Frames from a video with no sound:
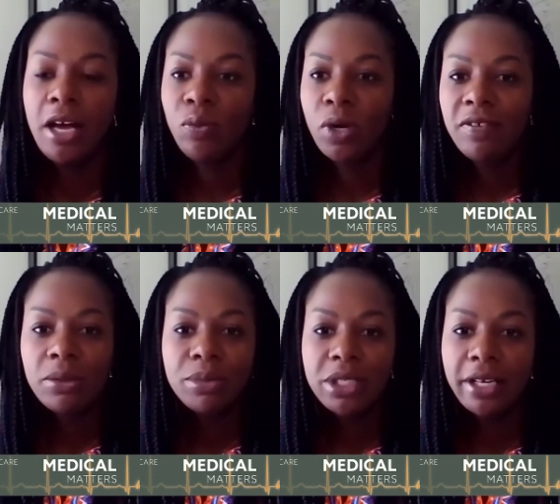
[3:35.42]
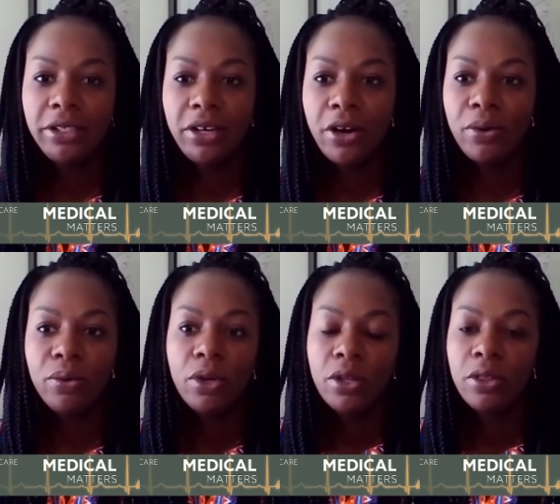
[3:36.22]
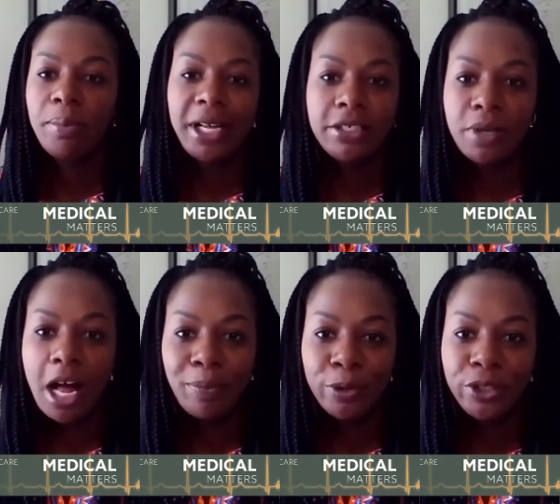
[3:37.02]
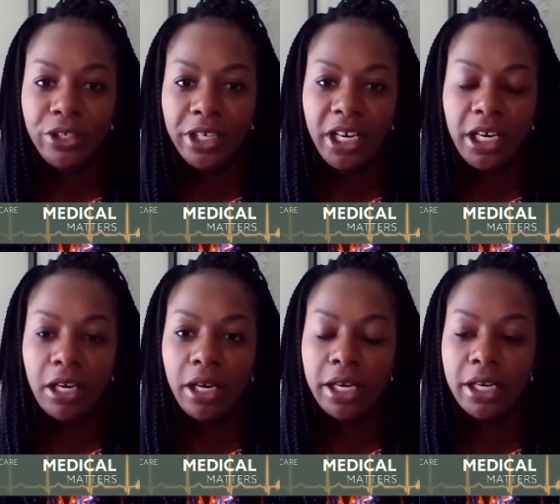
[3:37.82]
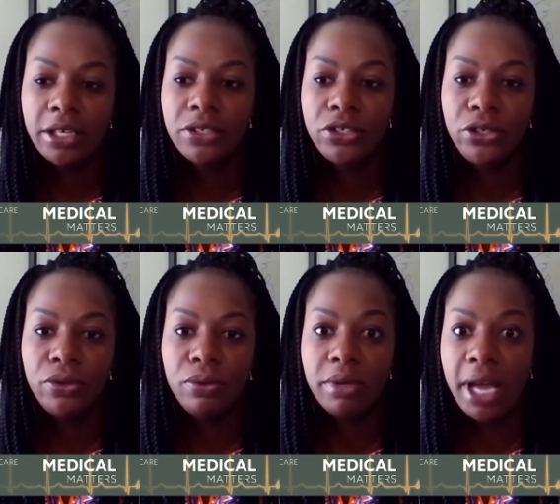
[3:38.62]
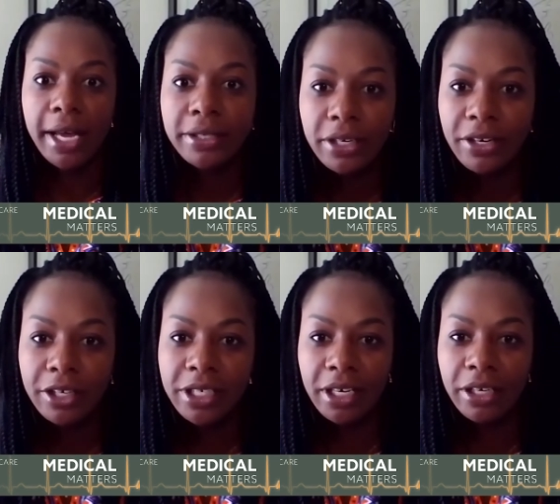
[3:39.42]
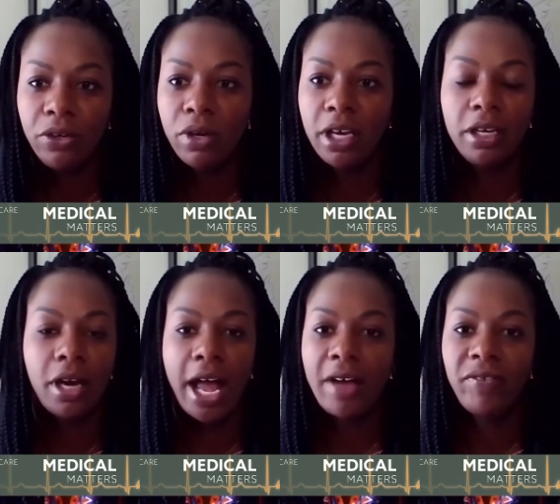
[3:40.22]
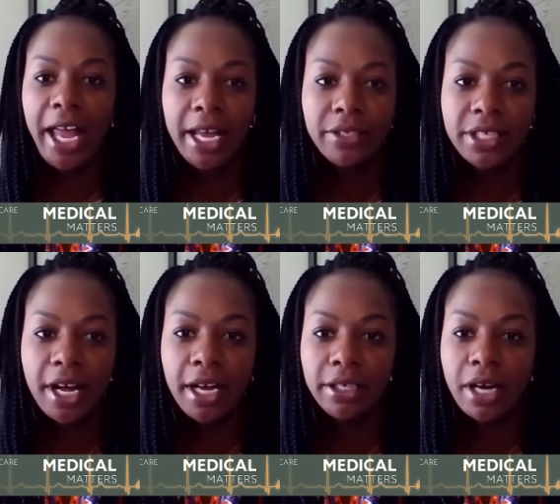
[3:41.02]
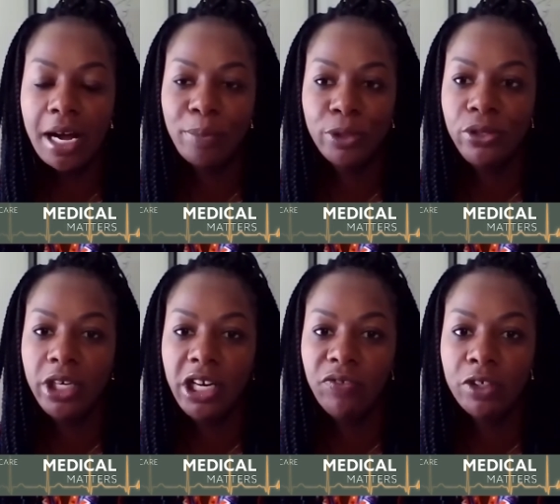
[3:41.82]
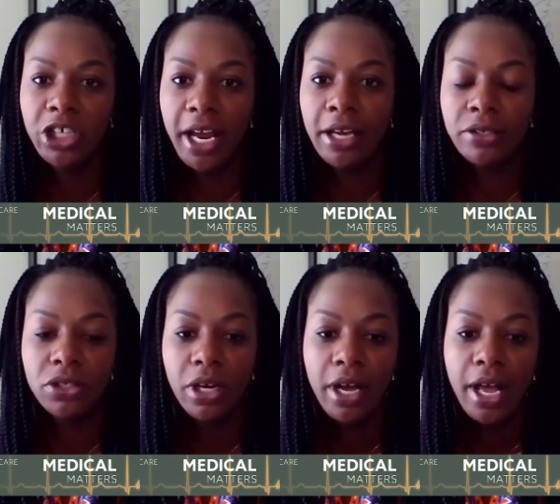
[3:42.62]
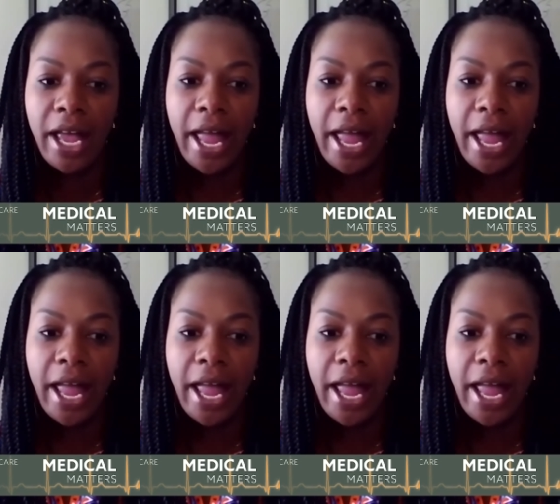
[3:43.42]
and one of them said, you know, the best opportunity is to get into nursing. You can have hands-on opportunity for change,